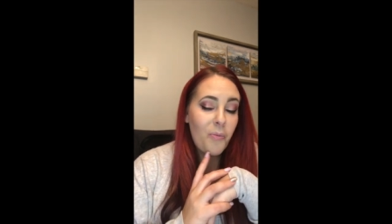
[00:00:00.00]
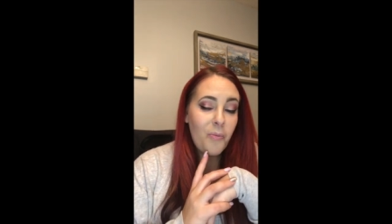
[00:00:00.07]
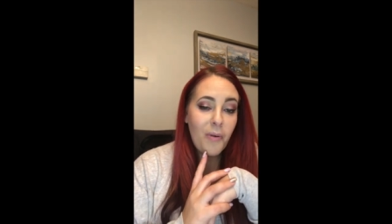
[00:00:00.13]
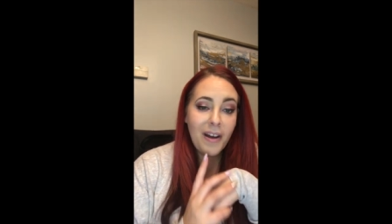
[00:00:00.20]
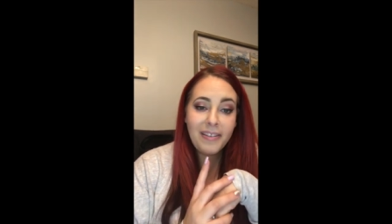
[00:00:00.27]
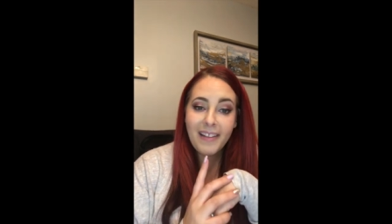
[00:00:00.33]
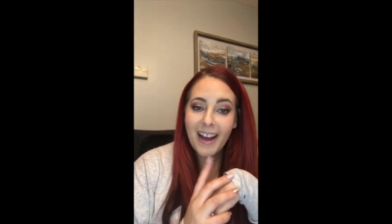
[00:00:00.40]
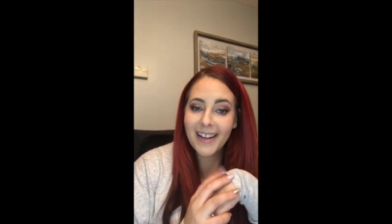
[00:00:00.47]

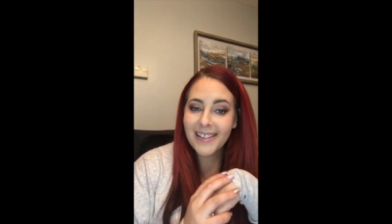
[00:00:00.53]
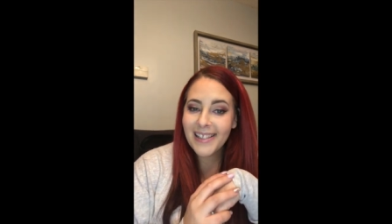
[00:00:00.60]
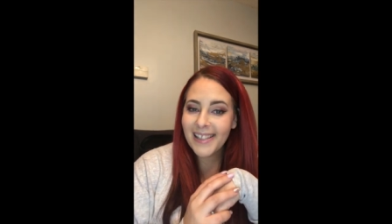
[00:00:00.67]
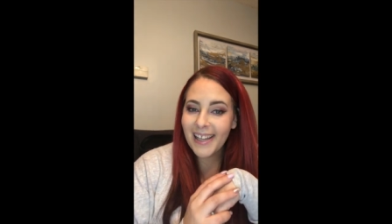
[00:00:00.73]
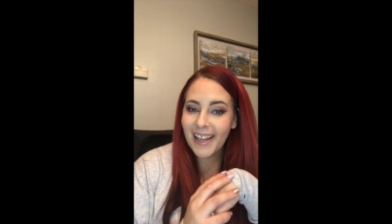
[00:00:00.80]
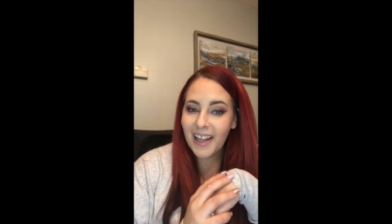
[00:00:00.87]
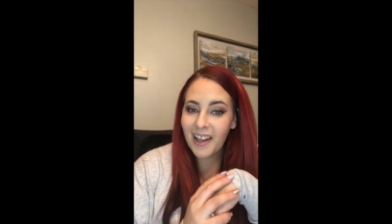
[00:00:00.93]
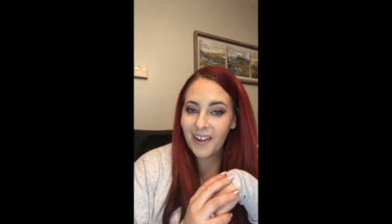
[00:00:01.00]
one last
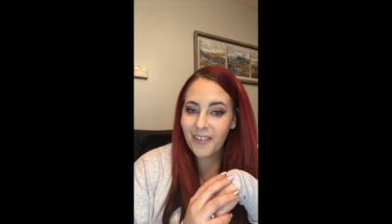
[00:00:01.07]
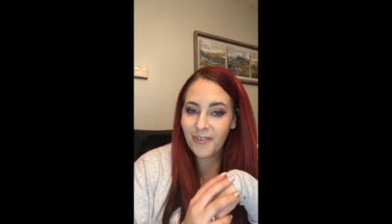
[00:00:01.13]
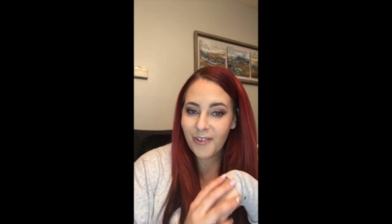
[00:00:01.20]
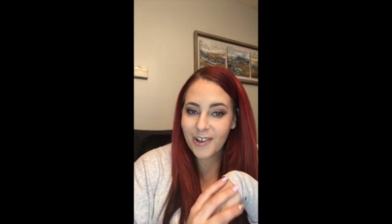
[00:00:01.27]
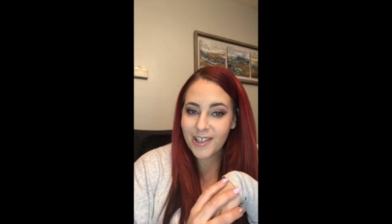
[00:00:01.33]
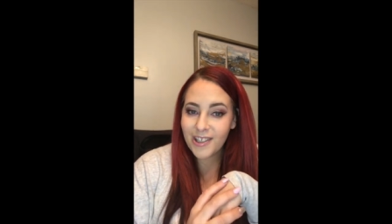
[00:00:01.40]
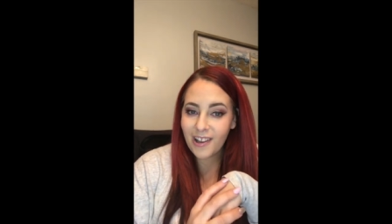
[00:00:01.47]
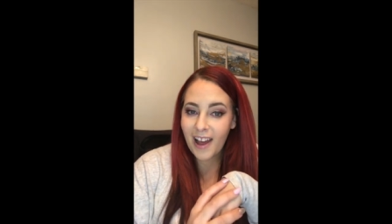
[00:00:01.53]
thing
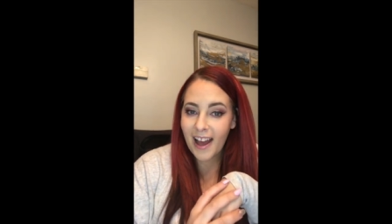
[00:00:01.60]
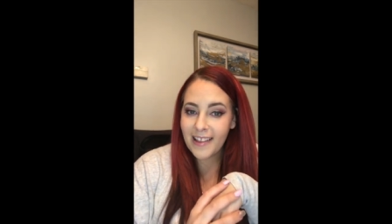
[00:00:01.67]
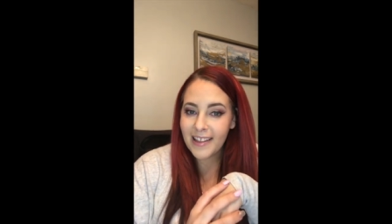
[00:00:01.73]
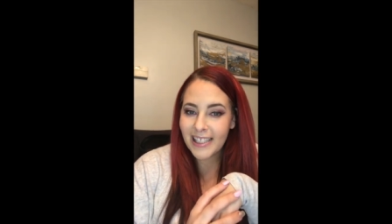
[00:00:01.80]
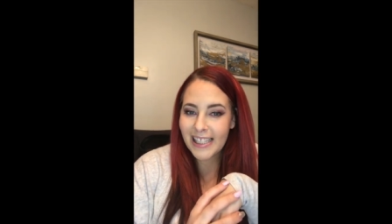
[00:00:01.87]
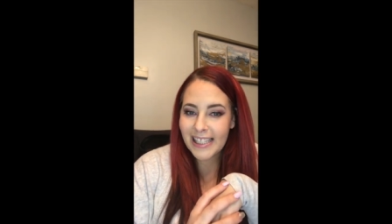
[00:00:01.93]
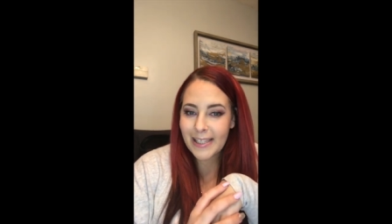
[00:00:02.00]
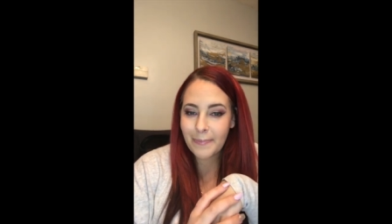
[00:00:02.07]
for July.
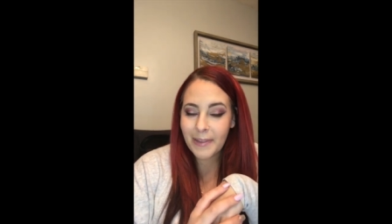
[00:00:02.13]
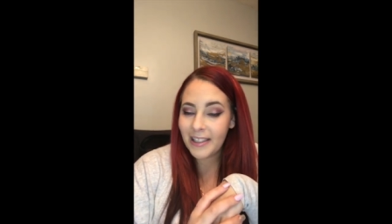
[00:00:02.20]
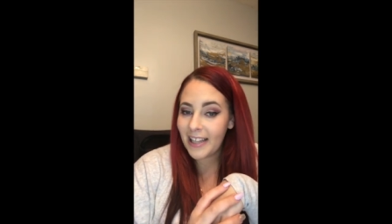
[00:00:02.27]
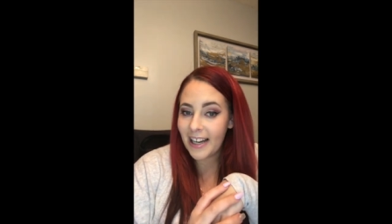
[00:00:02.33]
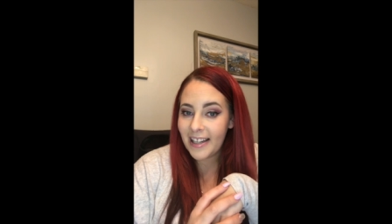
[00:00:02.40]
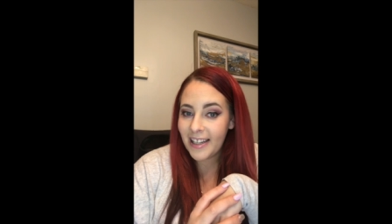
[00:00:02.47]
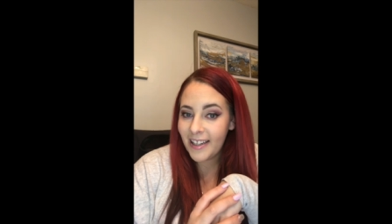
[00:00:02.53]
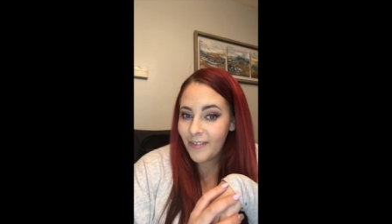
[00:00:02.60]
This is something that I
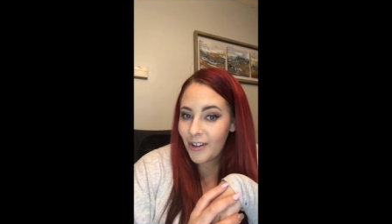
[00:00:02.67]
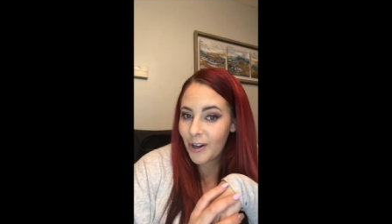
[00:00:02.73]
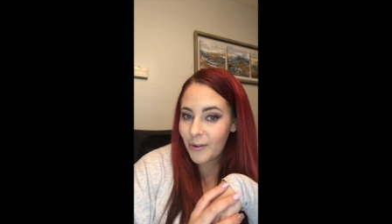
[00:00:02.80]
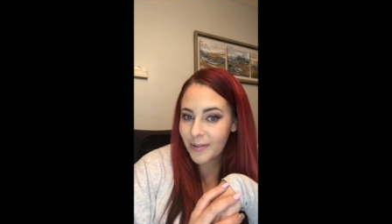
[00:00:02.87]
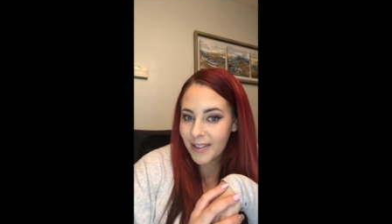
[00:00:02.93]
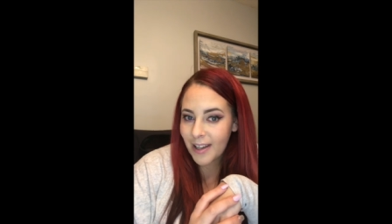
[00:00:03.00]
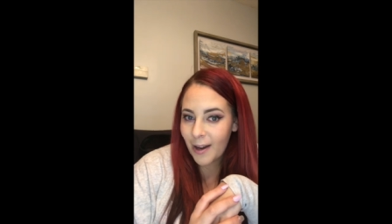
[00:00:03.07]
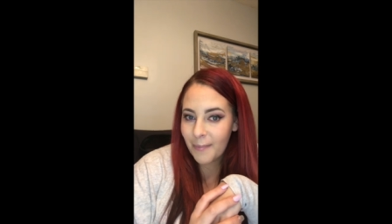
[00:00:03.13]
didn't even know
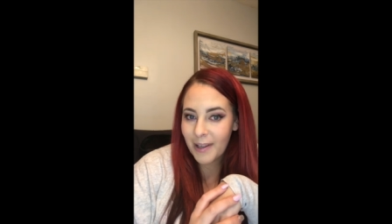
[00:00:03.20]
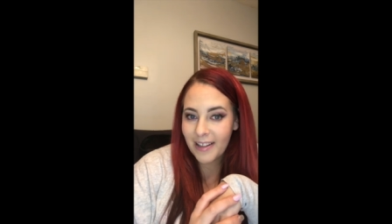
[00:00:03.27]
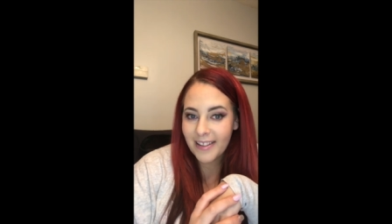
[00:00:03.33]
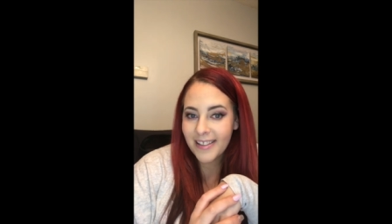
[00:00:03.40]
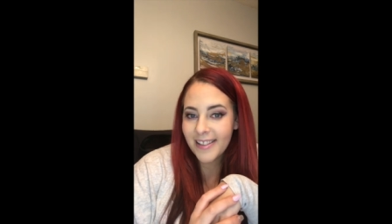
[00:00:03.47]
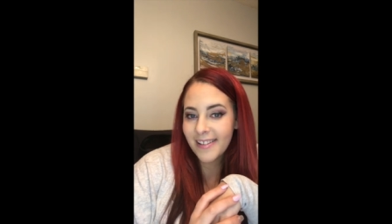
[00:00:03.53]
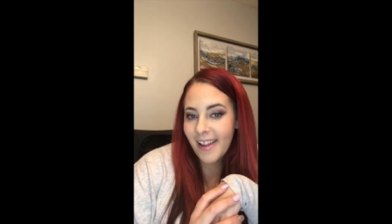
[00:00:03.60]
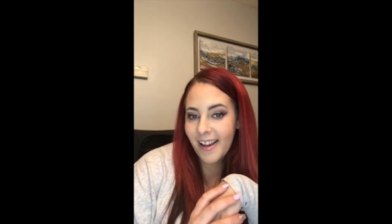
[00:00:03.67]
was coming.
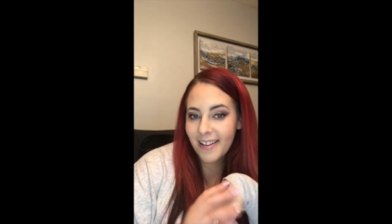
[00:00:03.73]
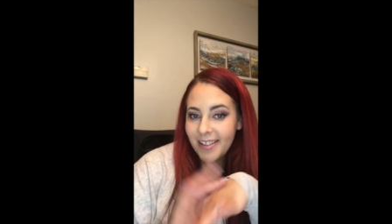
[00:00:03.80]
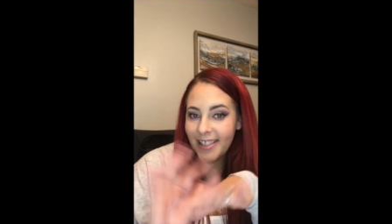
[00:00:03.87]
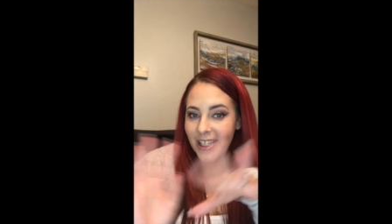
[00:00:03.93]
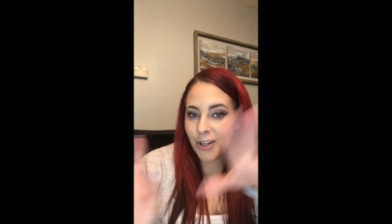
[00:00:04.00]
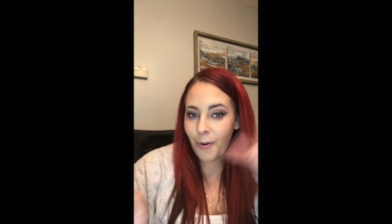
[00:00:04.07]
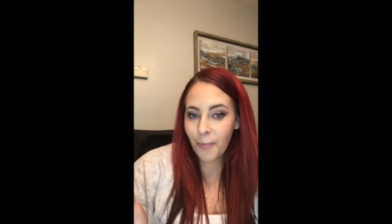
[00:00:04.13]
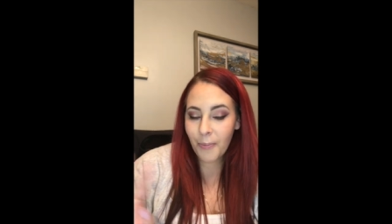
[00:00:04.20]
This is like a
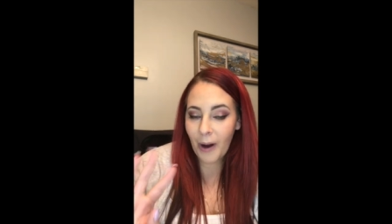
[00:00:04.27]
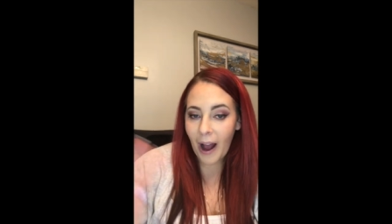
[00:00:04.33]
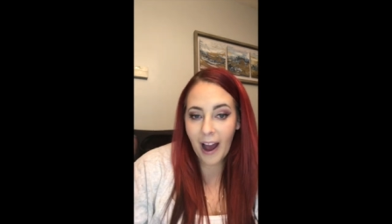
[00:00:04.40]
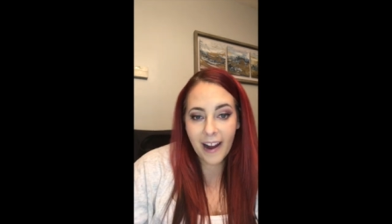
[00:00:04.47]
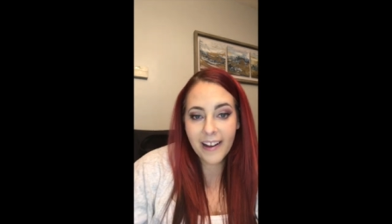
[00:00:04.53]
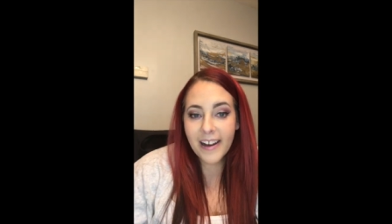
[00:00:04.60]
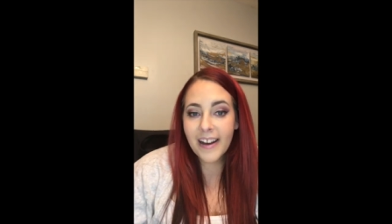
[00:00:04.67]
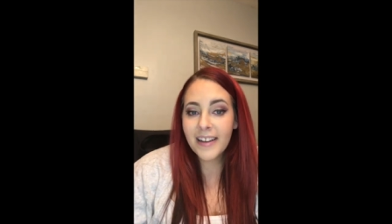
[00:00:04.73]
secret
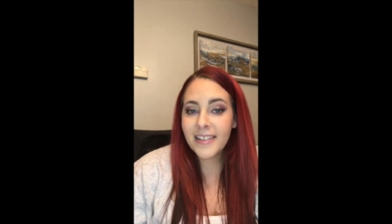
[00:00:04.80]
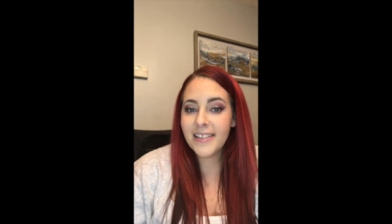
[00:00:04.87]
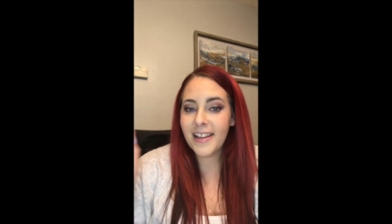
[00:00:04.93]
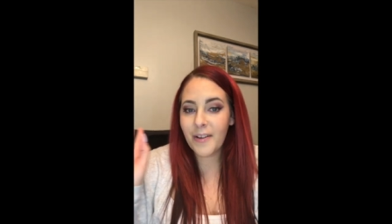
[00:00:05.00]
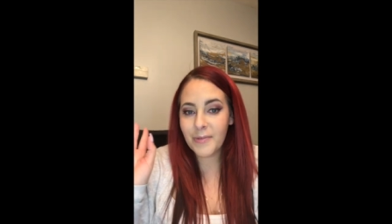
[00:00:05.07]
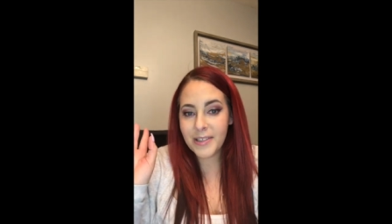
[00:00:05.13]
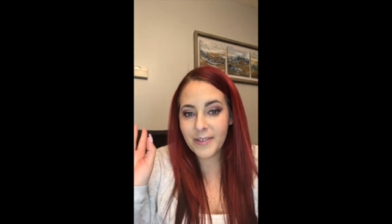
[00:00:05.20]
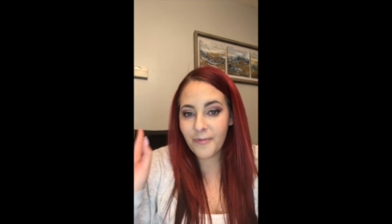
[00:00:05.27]
product
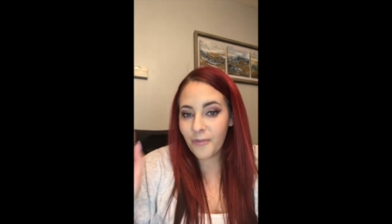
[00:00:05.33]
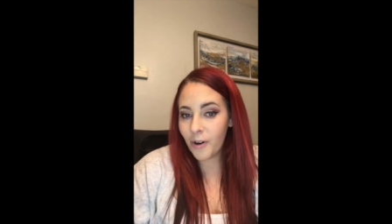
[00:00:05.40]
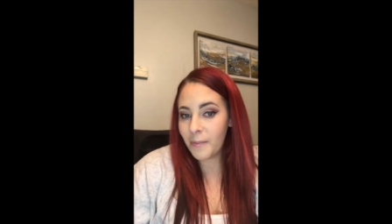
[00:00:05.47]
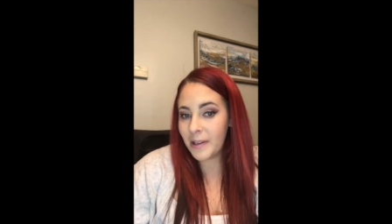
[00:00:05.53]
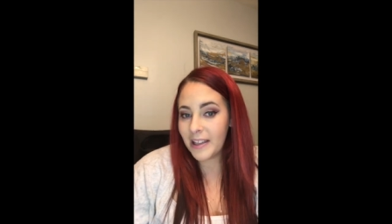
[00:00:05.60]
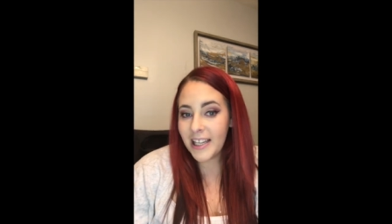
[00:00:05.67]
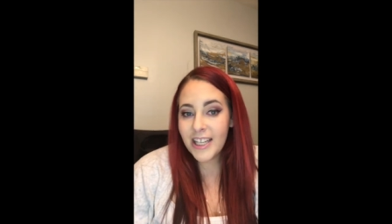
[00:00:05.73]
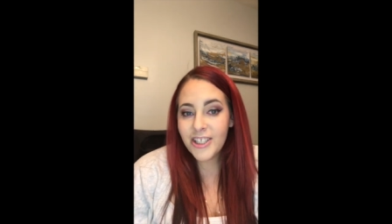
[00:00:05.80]
that was in
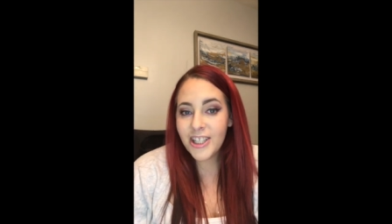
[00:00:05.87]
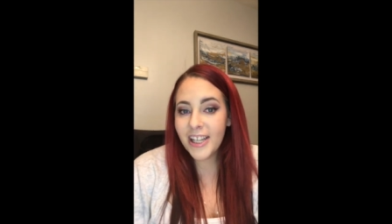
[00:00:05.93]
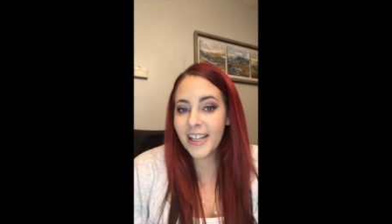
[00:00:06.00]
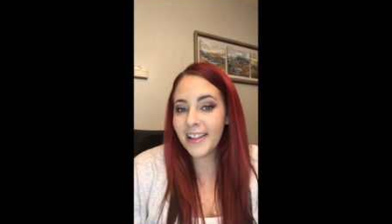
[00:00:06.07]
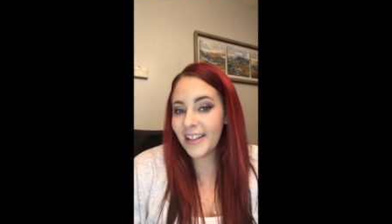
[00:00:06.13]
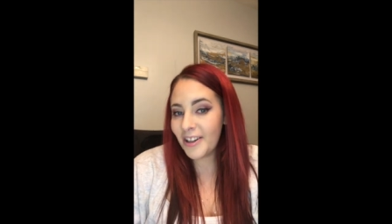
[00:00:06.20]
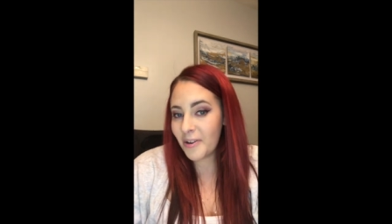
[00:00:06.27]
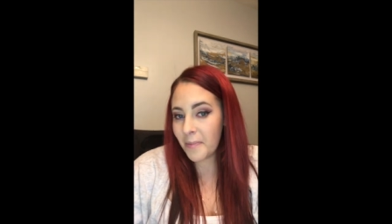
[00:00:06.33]

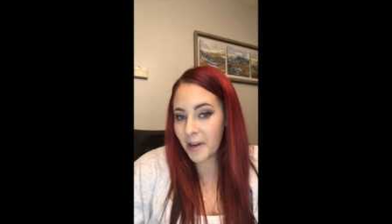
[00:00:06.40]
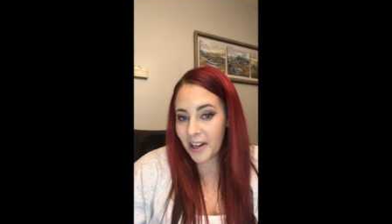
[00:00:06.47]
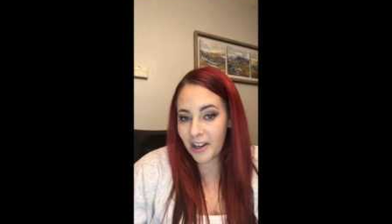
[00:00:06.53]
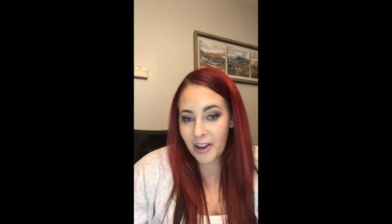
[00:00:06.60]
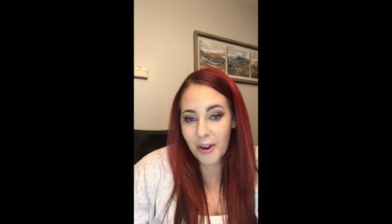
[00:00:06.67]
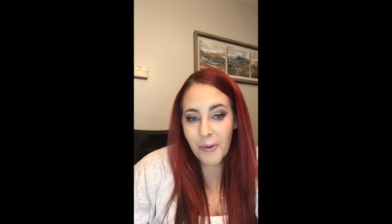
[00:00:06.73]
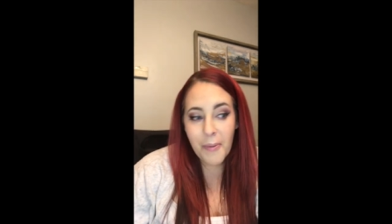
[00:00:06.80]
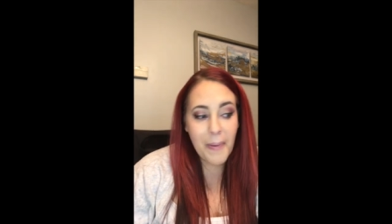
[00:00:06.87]
formulation that nobody
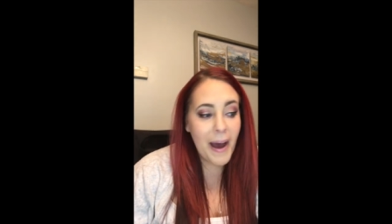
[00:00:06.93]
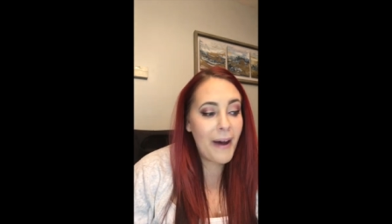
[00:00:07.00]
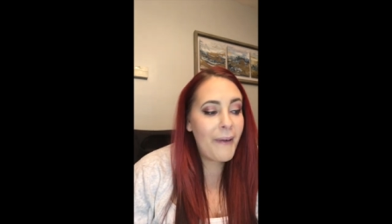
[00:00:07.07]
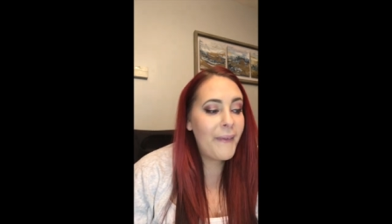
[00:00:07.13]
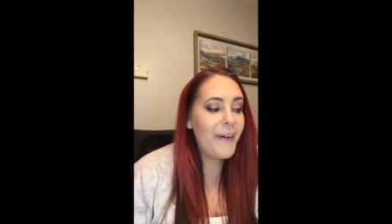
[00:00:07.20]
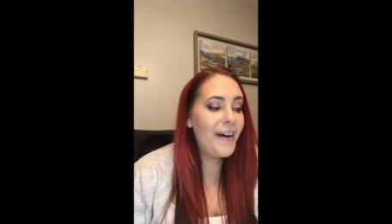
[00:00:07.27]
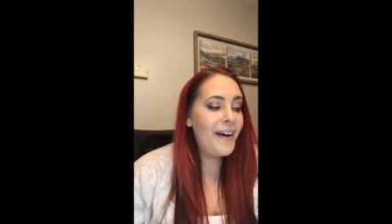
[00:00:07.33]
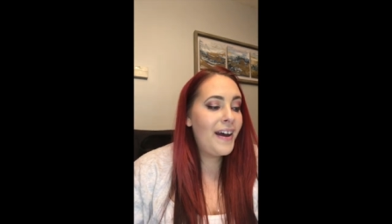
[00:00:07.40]
knew
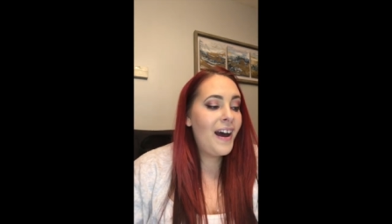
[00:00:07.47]
about.